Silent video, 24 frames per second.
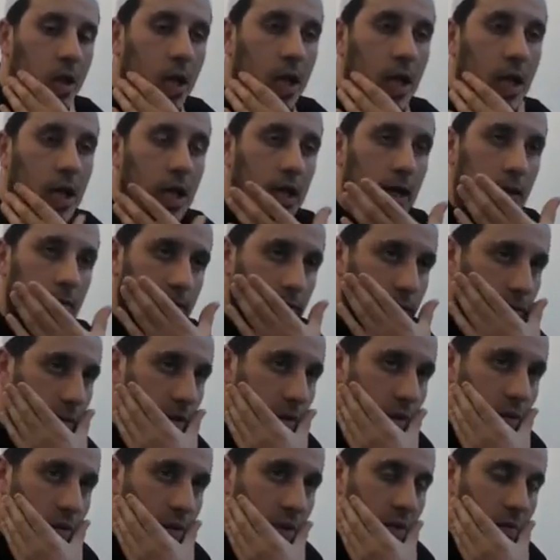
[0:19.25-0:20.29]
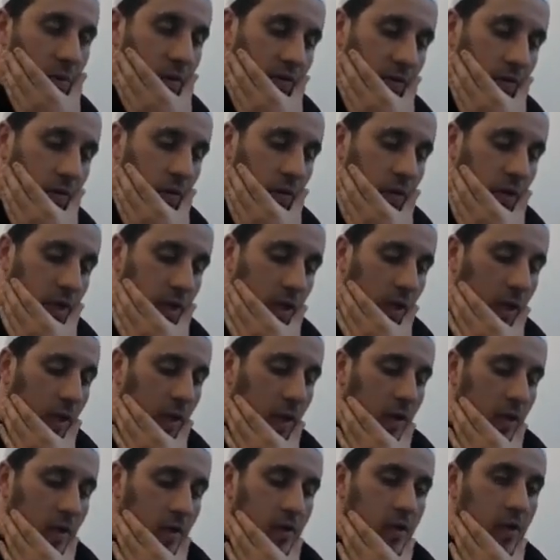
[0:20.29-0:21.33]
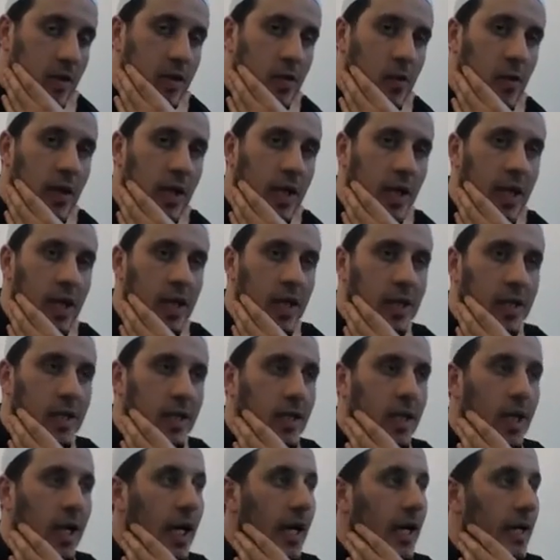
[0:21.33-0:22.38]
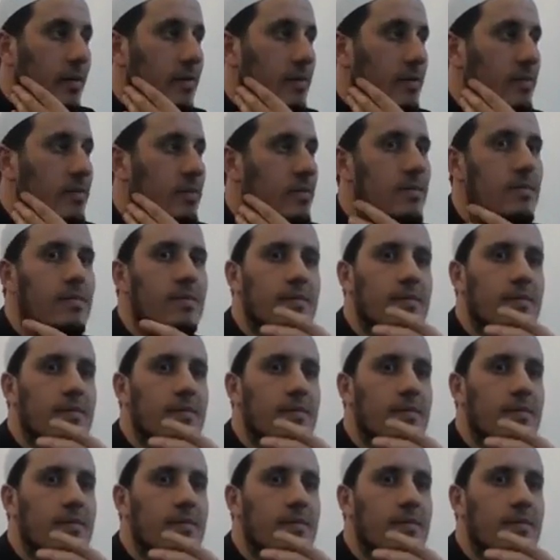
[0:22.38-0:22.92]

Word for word: Um, so just before we start, just quickly um,